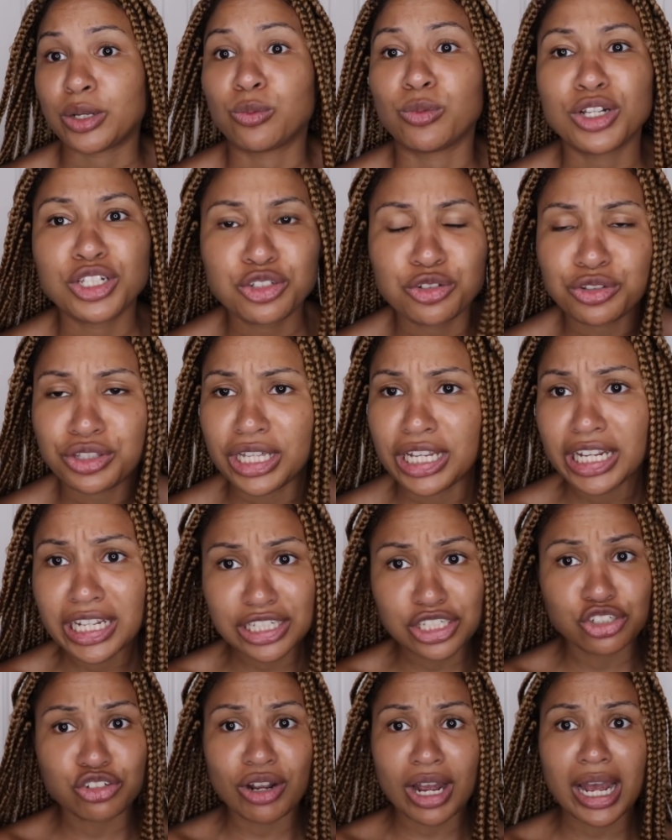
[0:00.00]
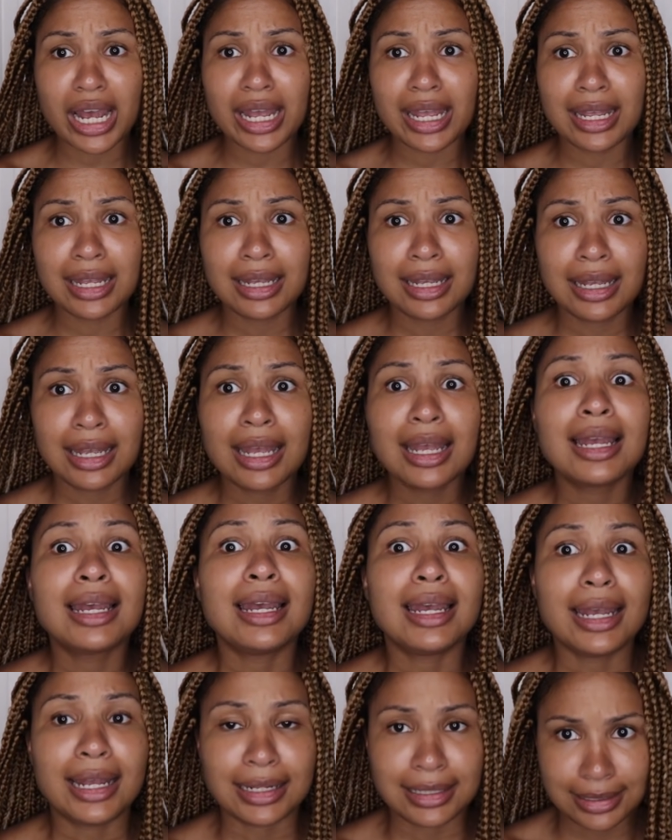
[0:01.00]
And once you think it's dry,
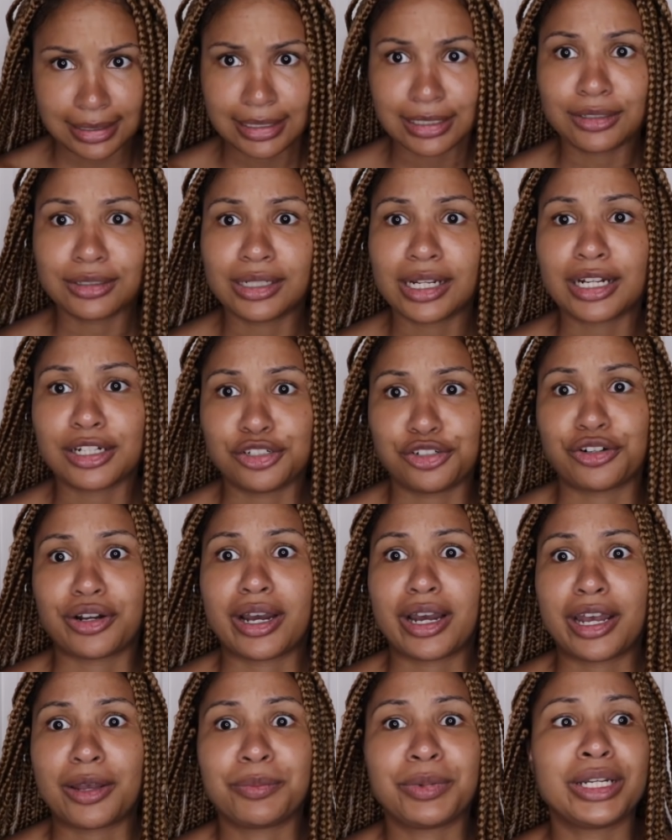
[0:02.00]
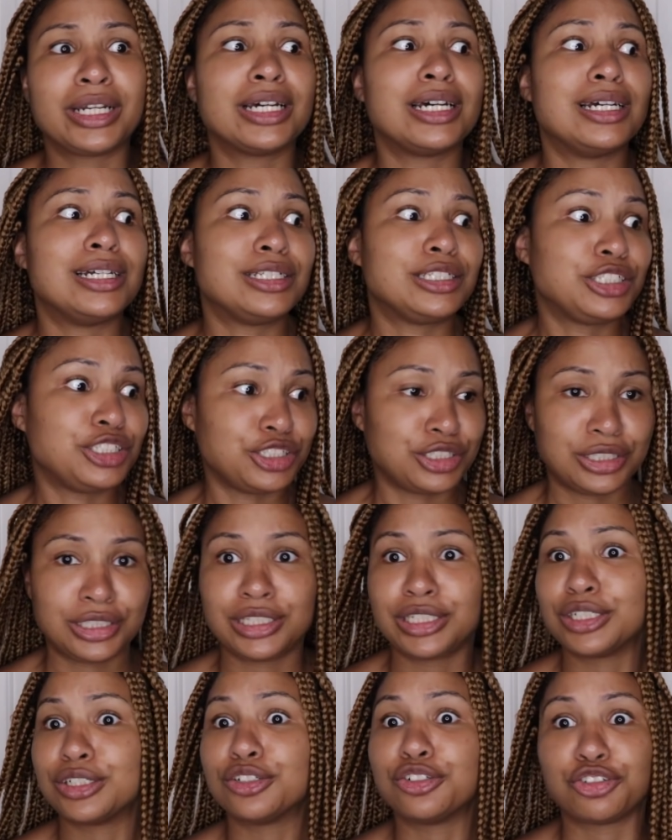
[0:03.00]
it's still not dry because you're
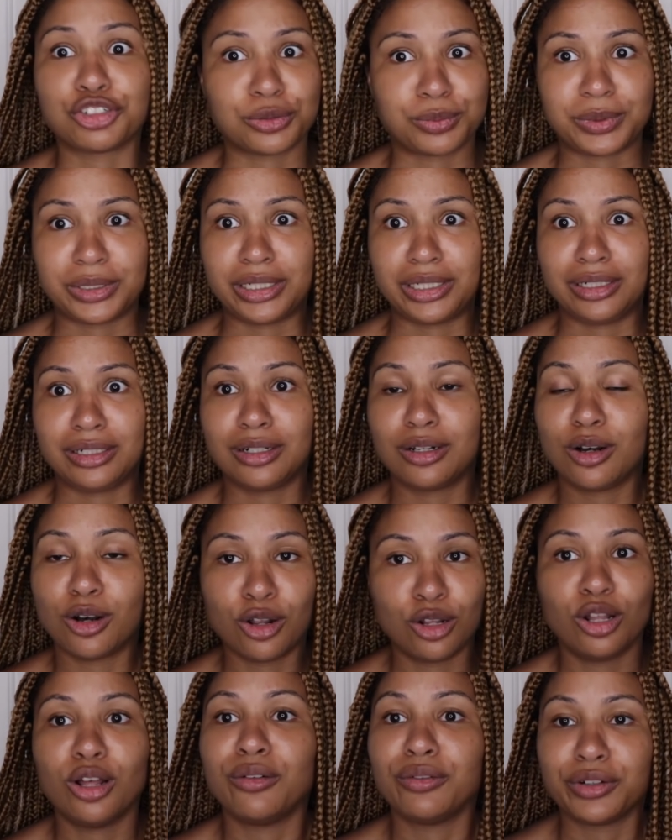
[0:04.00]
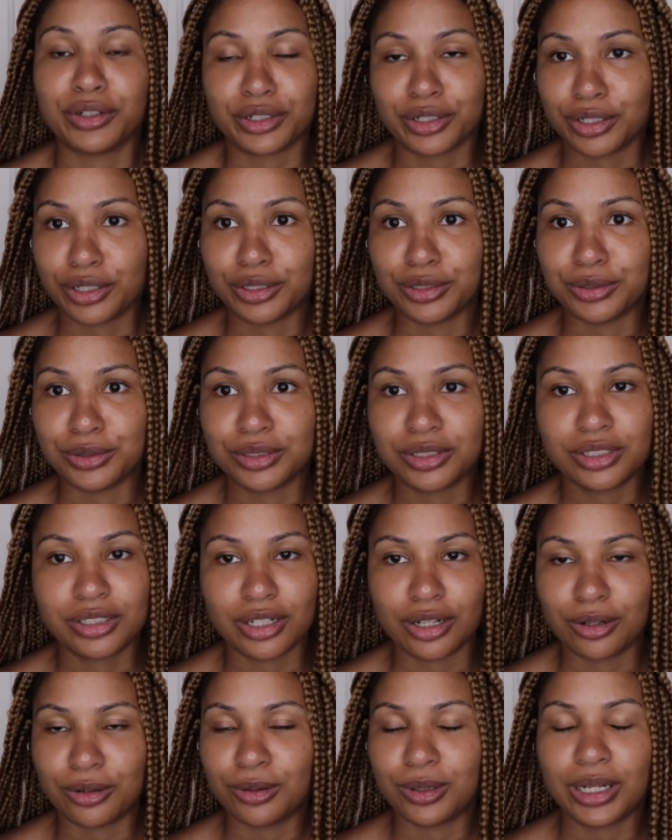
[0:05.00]
still dripping all over your clothes.
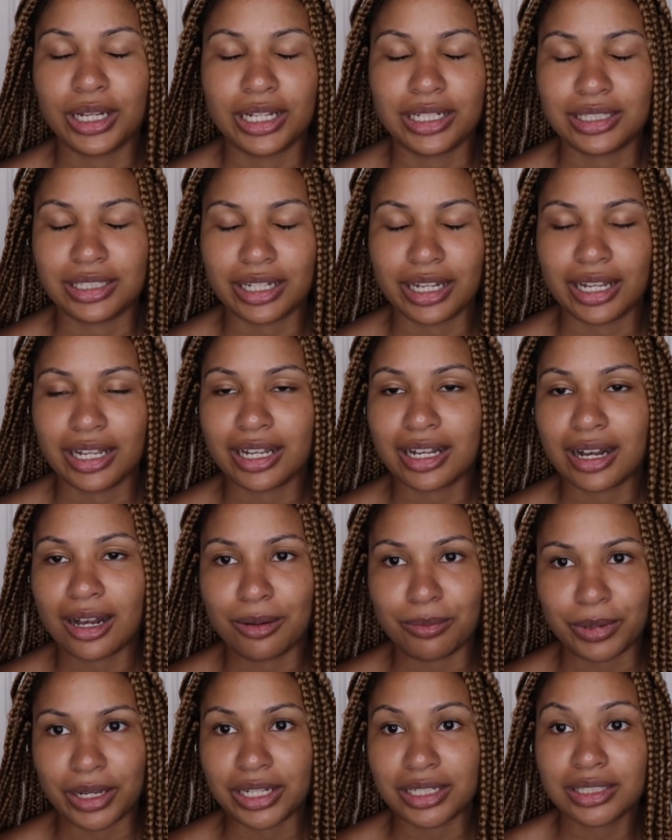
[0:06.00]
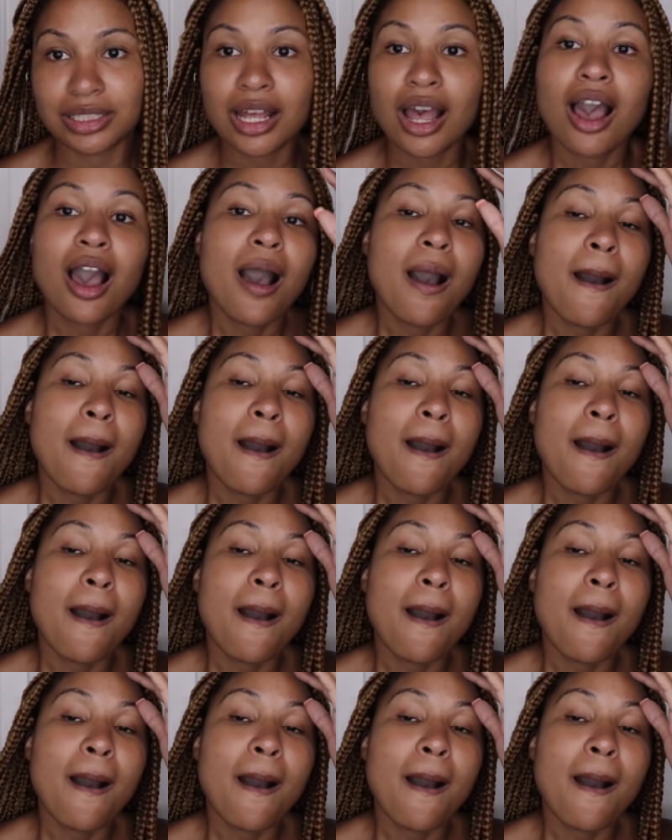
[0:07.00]
So it's like a mess.